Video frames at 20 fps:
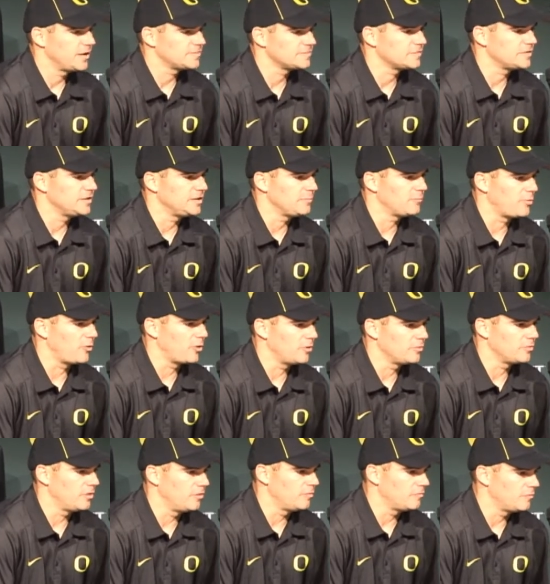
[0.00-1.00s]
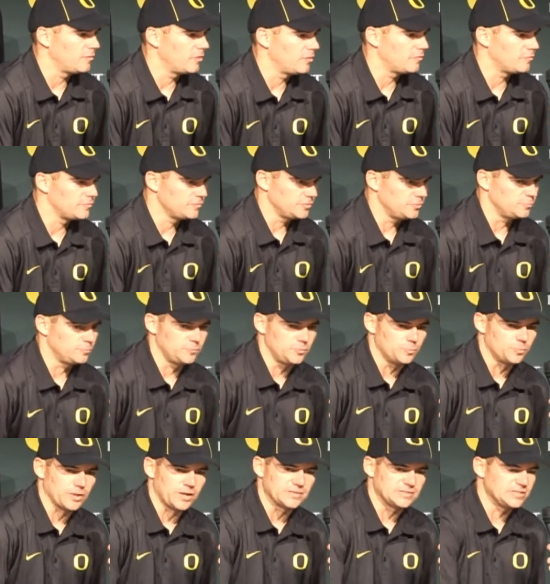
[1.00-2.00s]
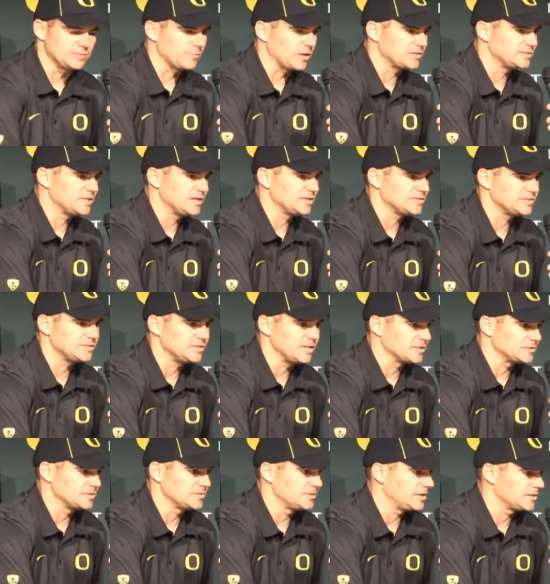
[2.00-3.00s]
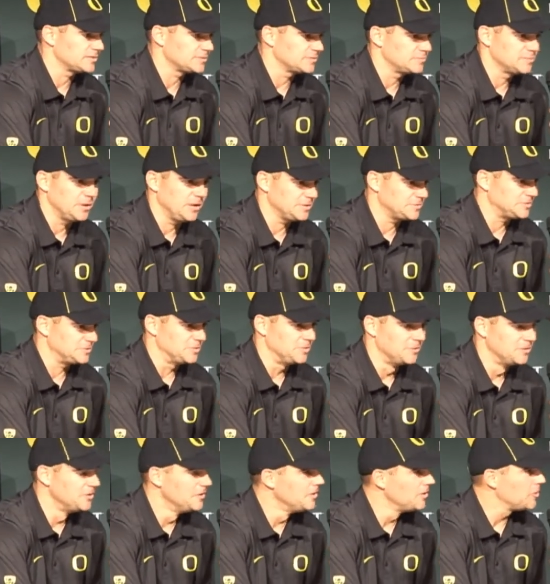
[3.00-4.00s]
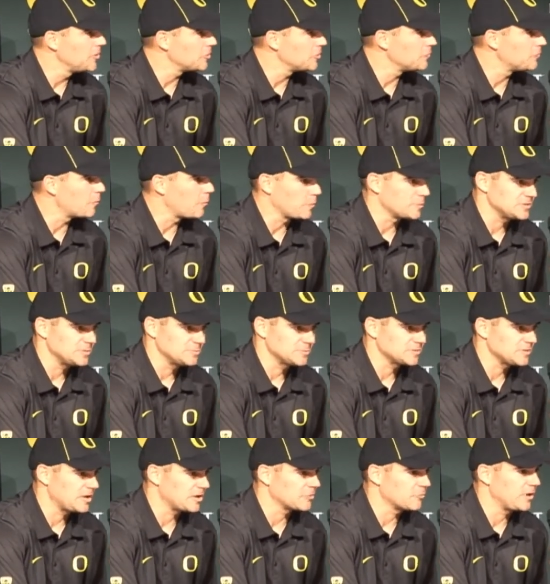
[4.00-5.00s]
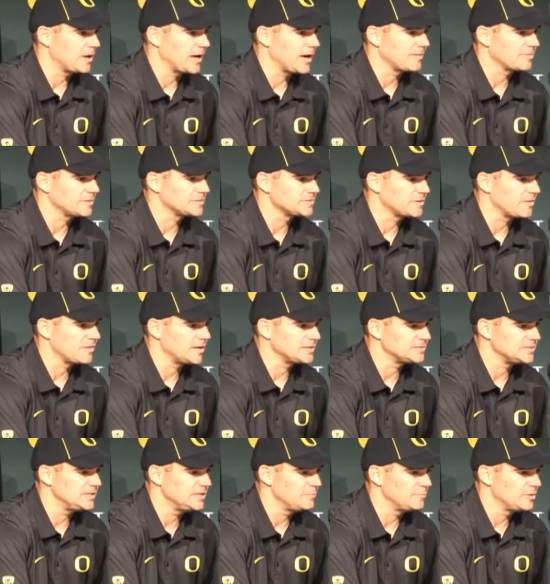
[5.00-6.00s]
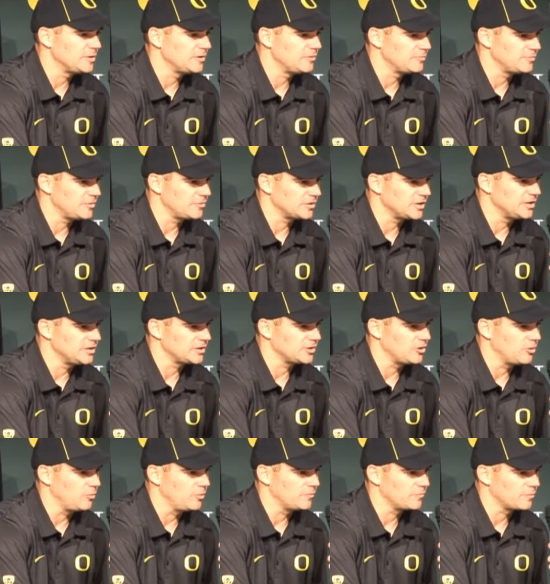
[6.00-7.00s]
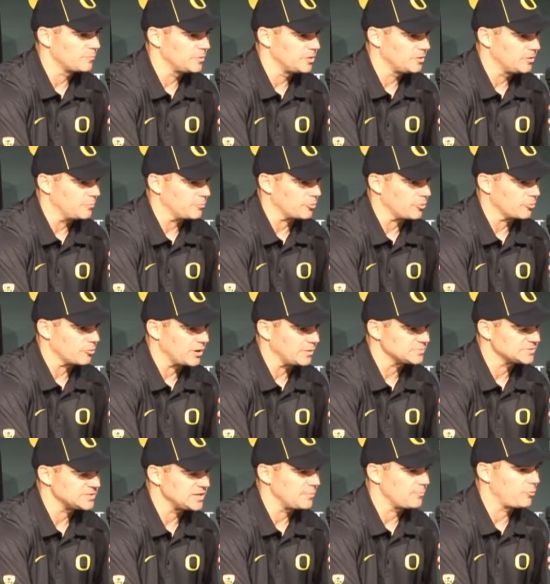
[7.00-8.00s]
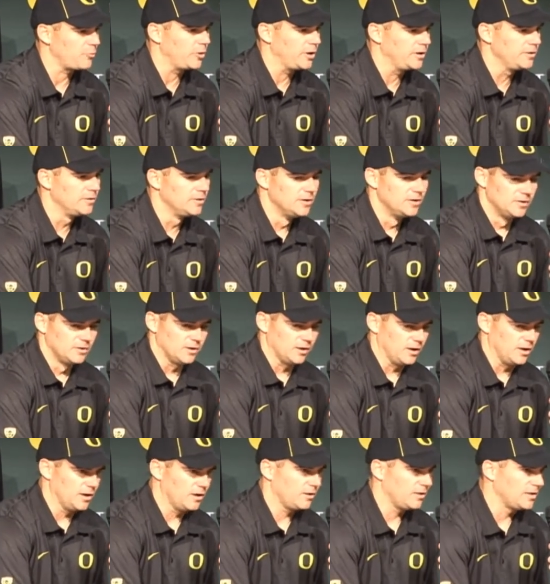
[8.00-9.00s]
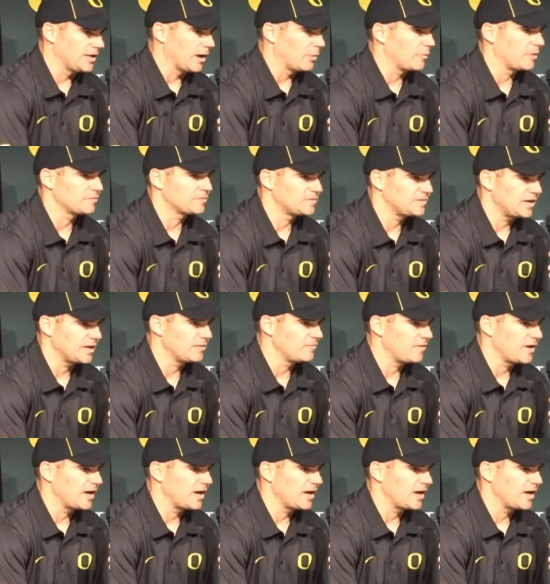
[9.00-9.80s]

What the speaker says: that's the neat part of you play a team like Tennessee. That's a good football team. There's a lot of great athletes on that team, and they're getting it going from a program standpoint. And now we have to take